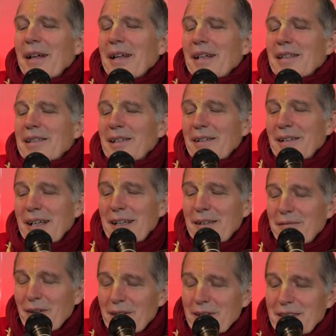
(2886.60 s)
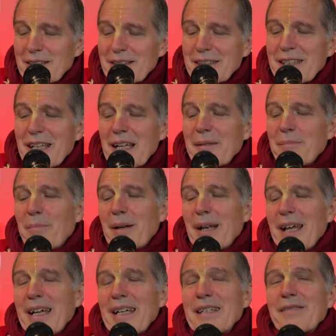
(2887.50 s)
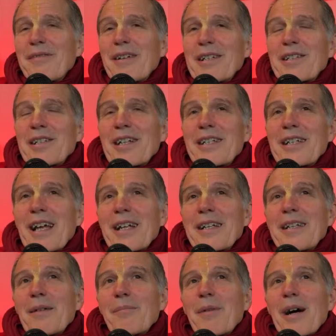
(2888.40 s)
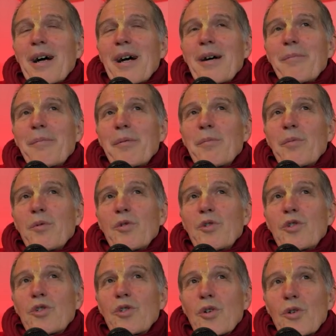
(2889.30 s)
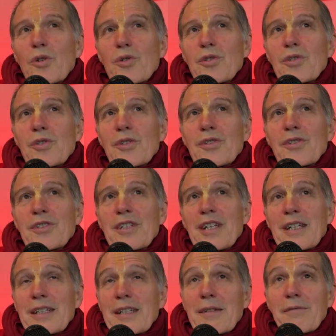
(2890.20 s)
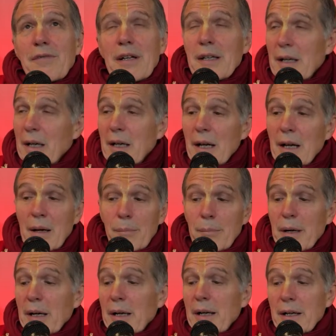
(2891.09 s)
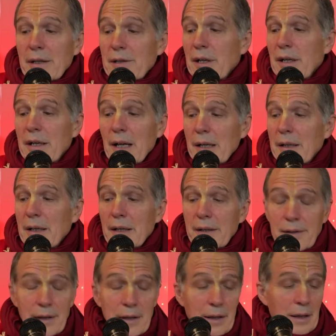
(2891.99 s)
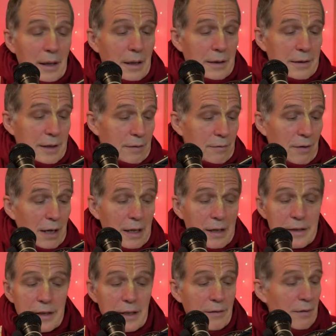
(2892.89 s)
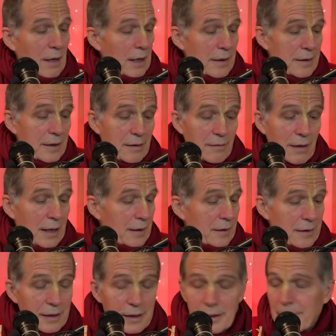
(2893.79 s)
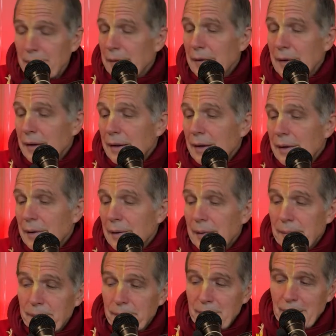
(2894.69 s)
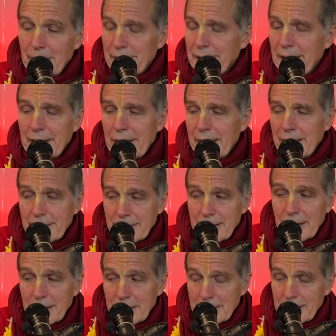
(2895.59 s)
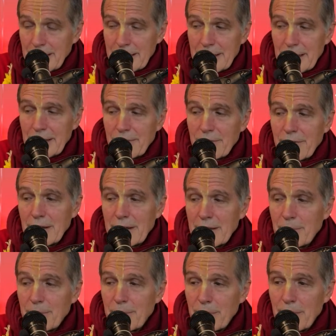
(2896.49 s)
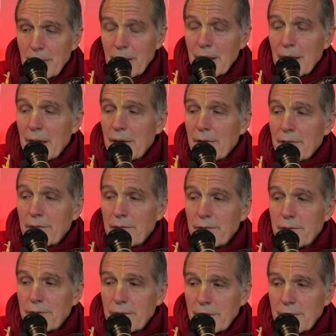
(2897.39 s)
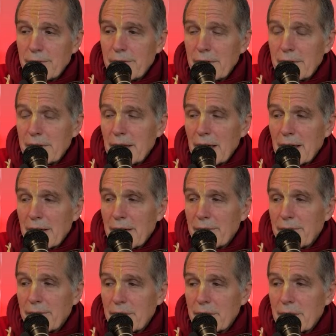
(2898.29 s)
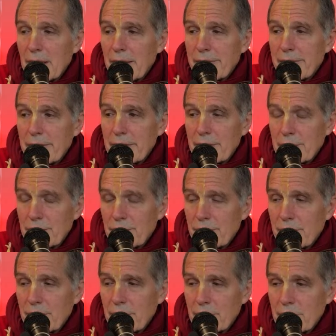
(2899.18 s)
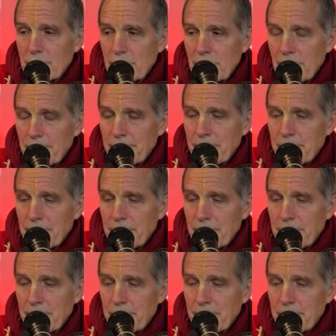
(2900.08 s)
so it was that place where Chaitanya Mahaprabhu chose to sit. And when Prakashananda said, where is he, where is he, where is he? Um, they said, he's still sitting where the foot, foot, foot are washed.